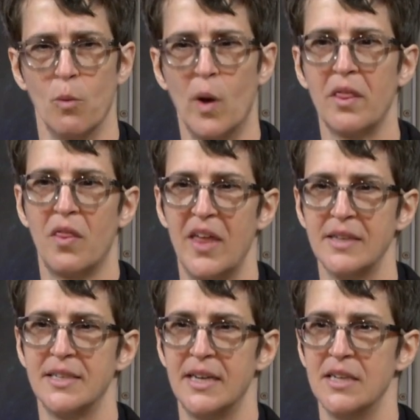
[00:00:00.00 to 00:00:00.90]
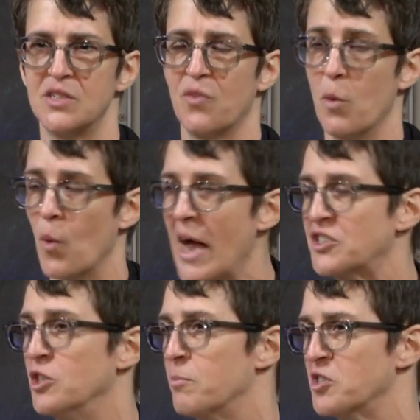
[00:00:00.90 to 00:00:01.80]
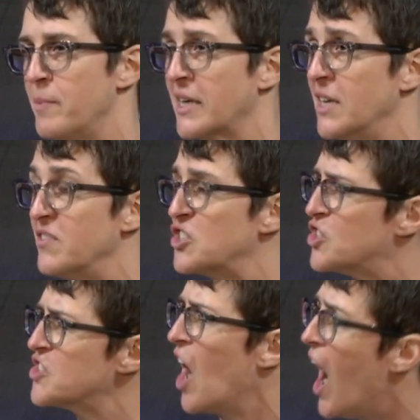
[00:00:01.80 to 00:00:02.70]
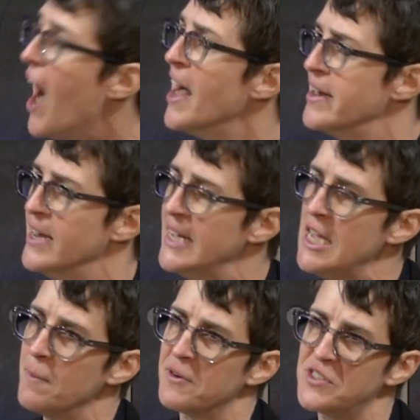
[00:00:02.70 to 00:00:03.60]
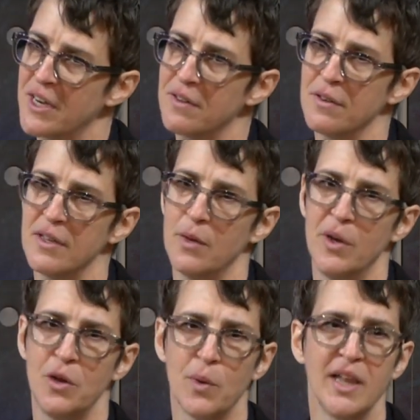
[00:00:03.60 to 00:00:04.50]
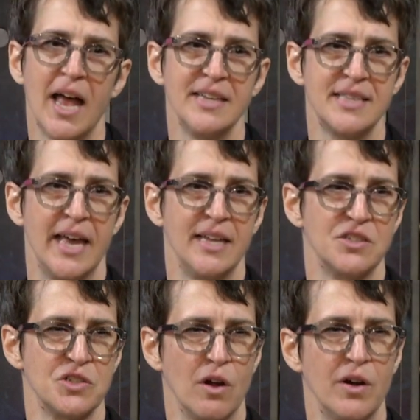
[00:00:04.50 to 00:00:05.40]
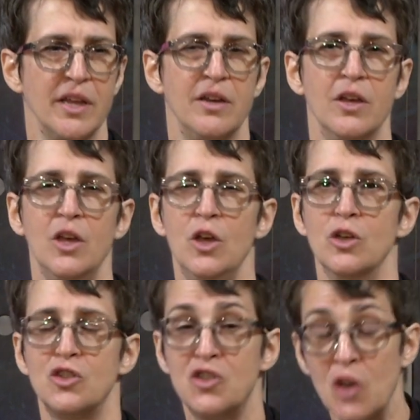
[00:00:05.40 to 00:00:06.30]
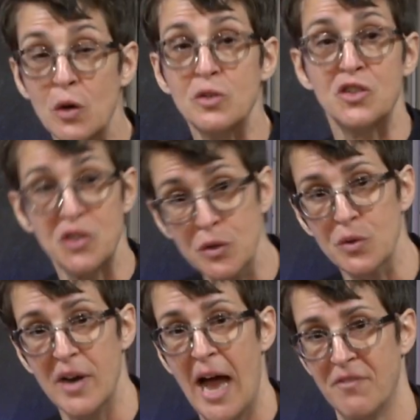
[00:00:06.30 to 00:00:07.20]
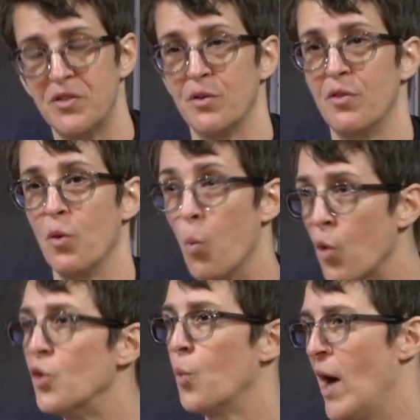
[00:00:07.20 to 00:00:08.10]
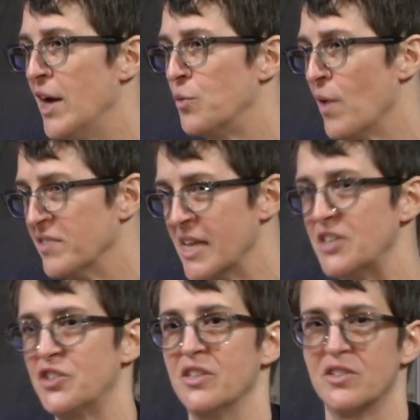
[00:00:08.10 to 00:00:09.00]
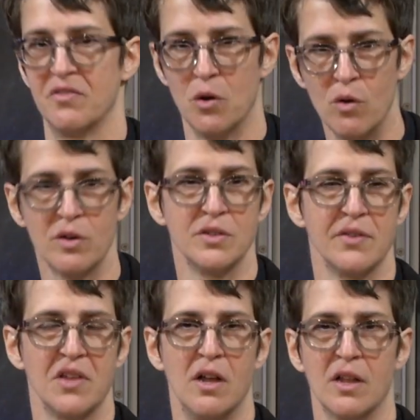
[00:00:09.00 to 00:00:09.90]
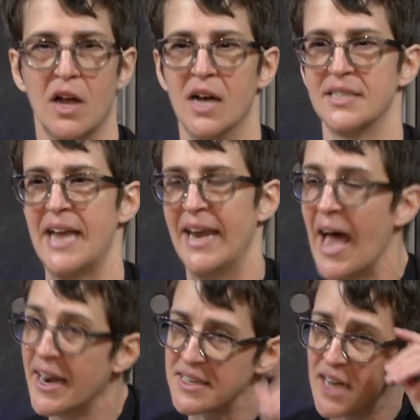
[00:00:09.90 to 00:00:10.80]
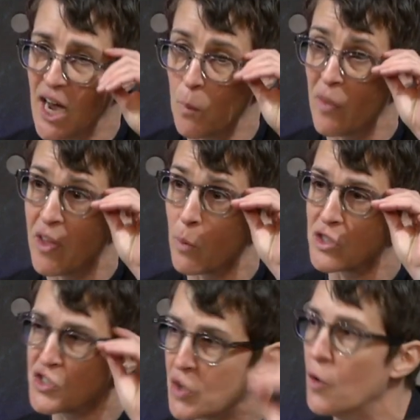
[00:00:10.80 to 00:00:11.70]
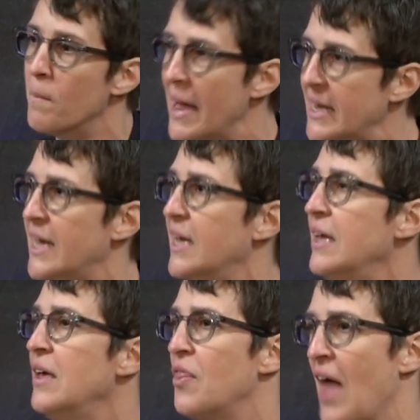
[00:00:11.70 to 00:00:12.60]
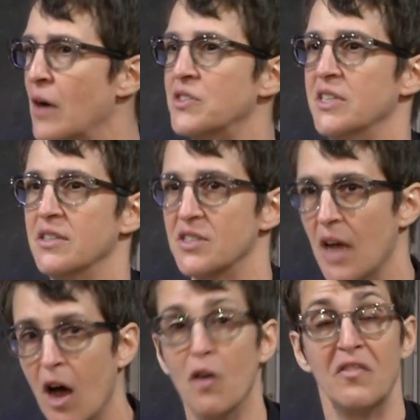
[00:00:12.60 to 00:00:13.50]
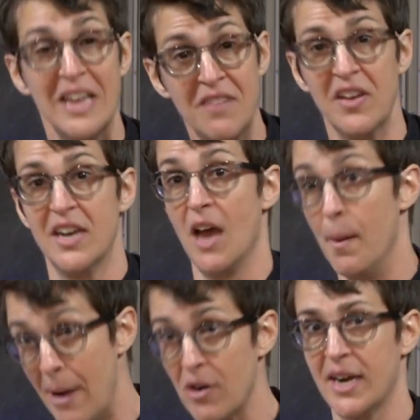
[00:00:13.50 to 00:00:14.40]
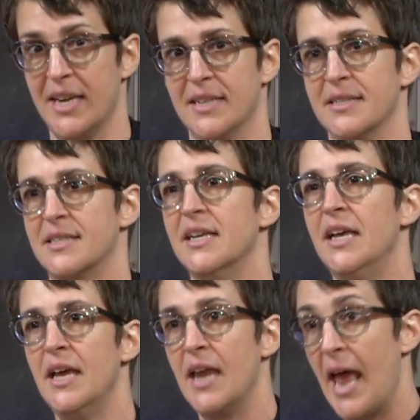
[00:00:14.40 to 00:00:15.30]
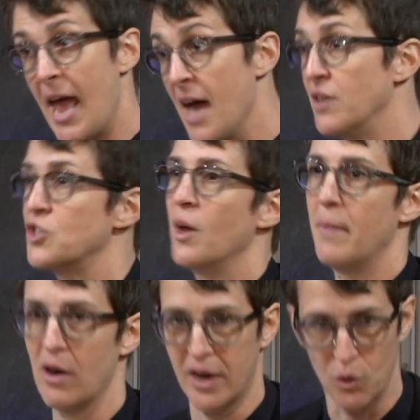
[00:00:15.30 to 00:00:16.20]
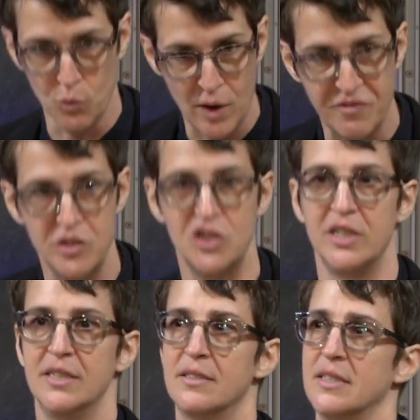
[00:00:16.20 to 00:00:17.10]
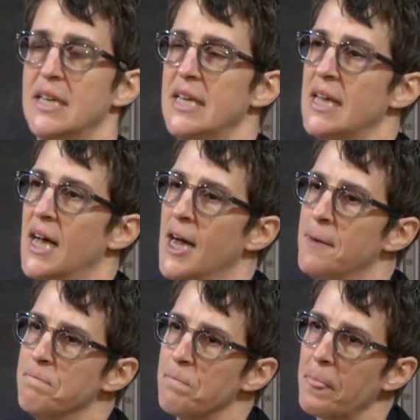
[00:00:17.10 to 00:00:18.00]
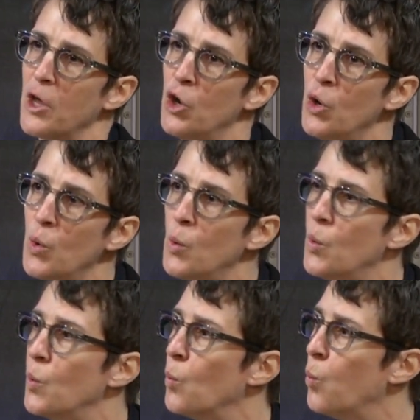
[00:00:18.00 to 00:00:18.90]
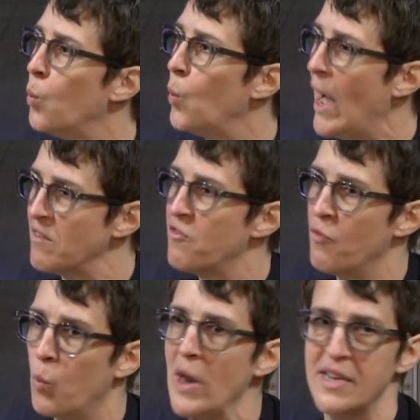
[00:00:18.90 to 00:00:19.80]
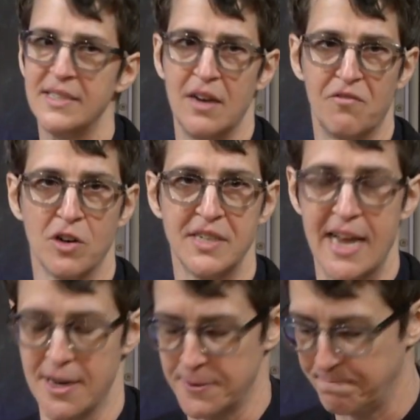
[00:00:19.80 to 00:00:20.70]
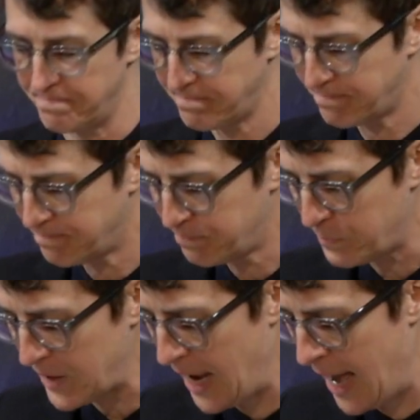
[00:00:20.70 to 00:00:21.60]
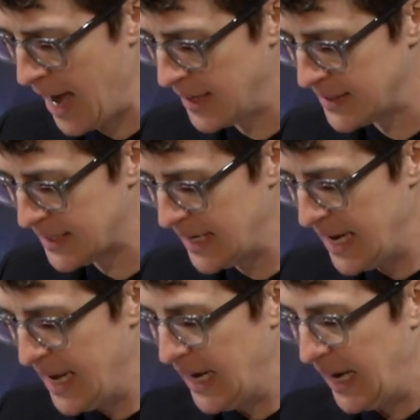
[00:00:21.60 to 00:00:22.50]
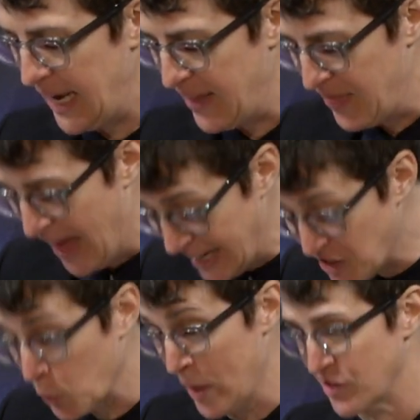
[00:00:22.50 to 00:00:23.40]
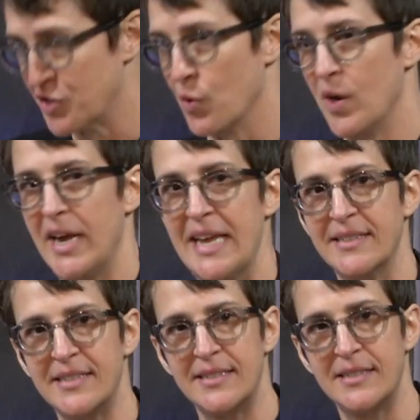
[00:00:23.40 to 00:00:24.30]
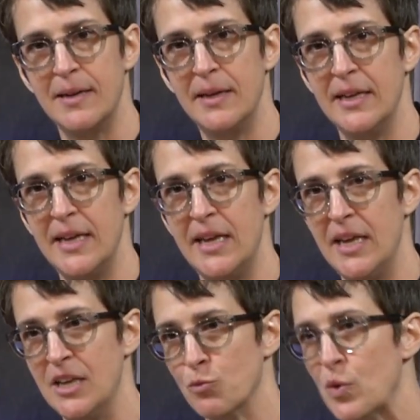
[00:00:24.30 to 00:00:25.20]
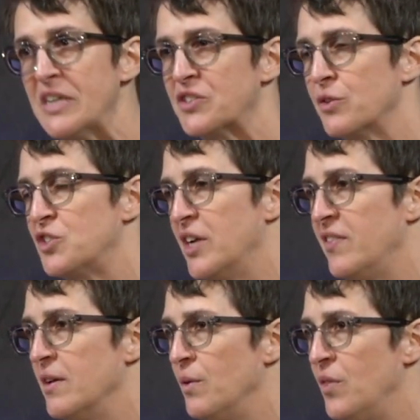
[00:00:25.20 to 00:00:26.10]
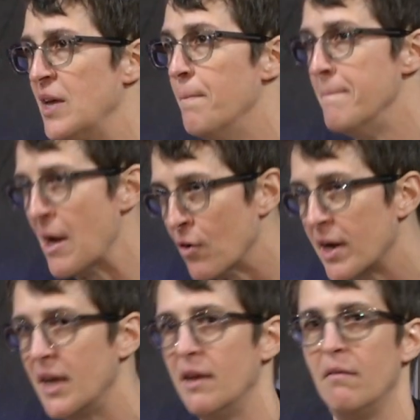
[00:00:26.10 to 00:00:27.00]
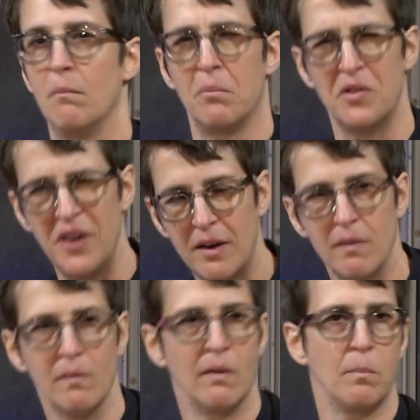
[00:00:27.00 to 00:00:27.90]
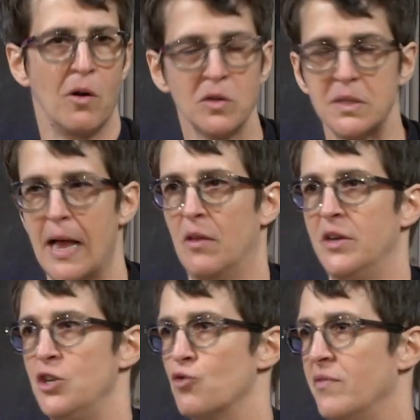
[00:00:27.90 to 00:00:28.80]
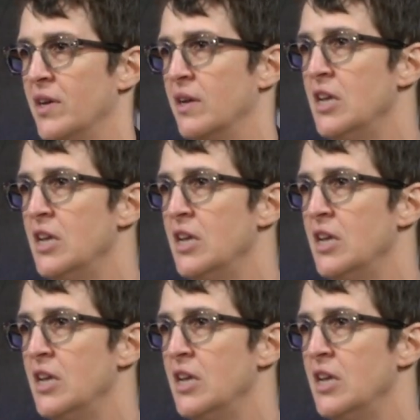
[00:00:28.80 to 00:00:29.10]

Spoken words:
but one of the things it is, from a rational perspective, is just odd, particularly when you realize that it started so soon after the worldwide revelations of the horrors of the Holocaust, and at a time when there were so many thousands of even Americans and American refugees who had witnessed it firsthand. And that is a weird story. In researching the American, particular personality-driven,